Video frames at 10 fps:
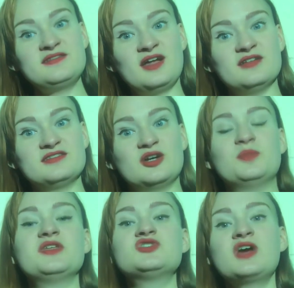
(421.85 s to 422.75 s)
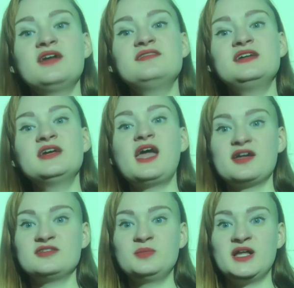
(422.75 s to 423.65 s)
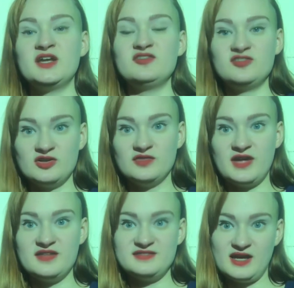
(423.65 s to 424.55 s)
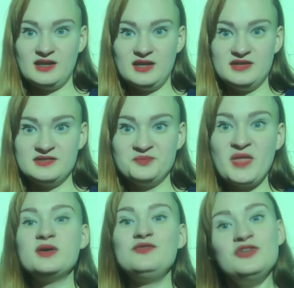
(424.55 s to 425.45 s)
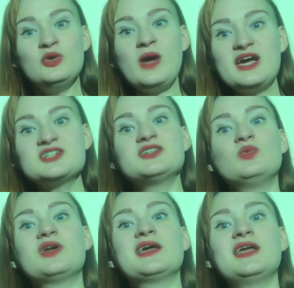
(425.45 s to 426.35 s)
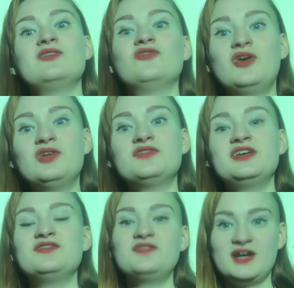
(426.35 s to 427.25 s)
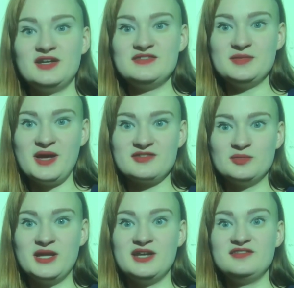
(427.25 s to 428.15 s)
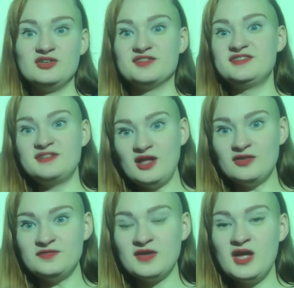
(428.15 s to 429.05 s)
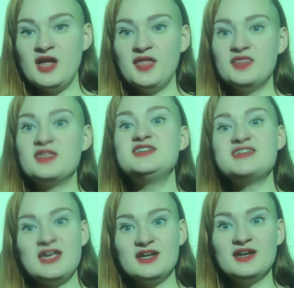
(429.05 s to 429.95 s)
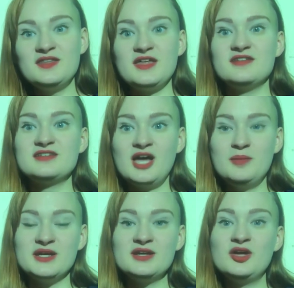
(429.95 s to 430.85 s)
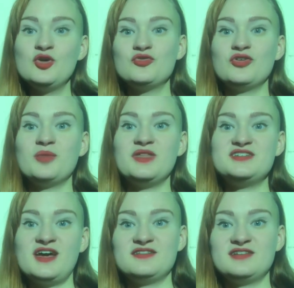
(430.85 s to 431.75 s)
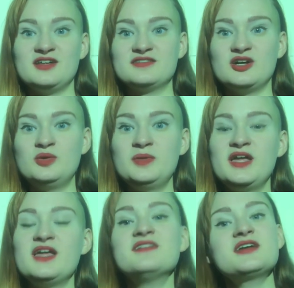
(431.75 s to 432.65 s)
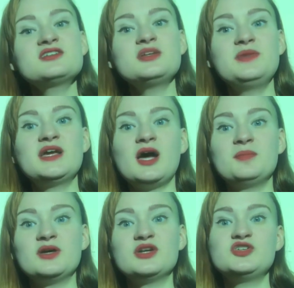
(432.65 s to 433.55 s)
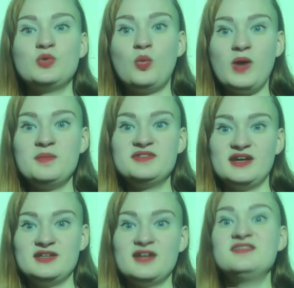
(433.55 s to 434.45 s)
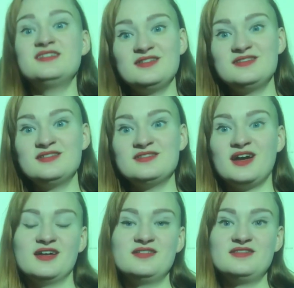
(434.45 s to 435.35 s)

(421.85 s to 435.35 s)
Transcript: telescope, the Transiting Exoplanet Survey Satellite. If you actually want to get involved in finding some exoplanets yourself, the data that is coming from the TESS telescope is actually being uploaded to a website, a citizen science